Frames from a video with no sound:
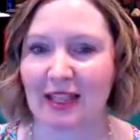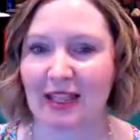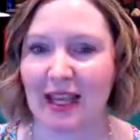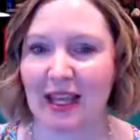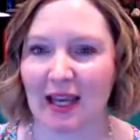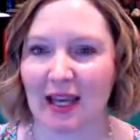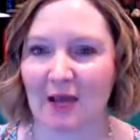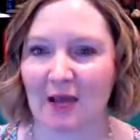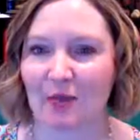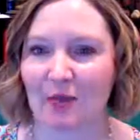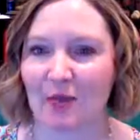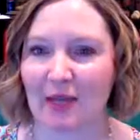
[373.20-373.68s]

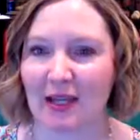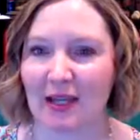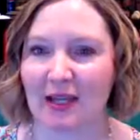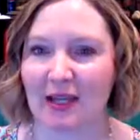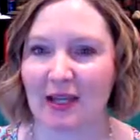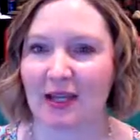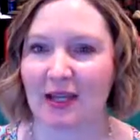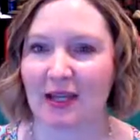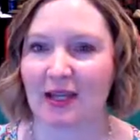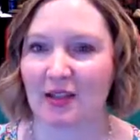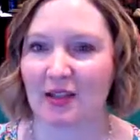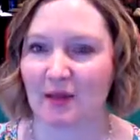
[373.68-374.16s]
can
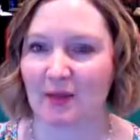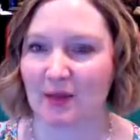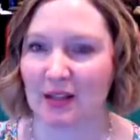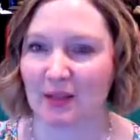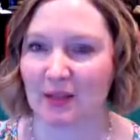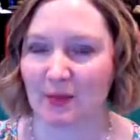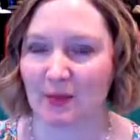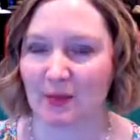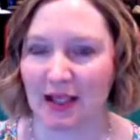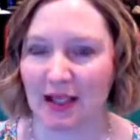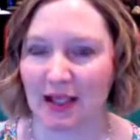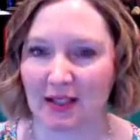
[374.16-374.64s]
be a
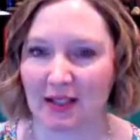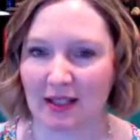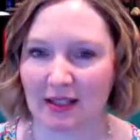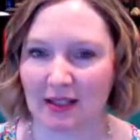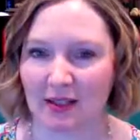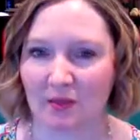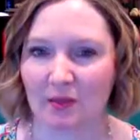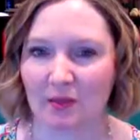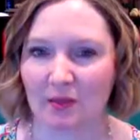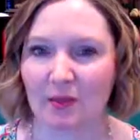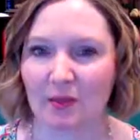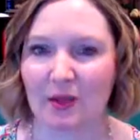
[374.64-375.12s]
defense
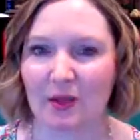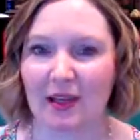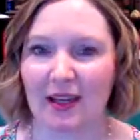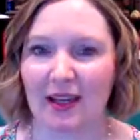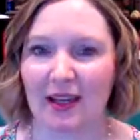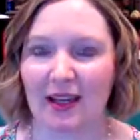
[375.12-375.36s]
mechanism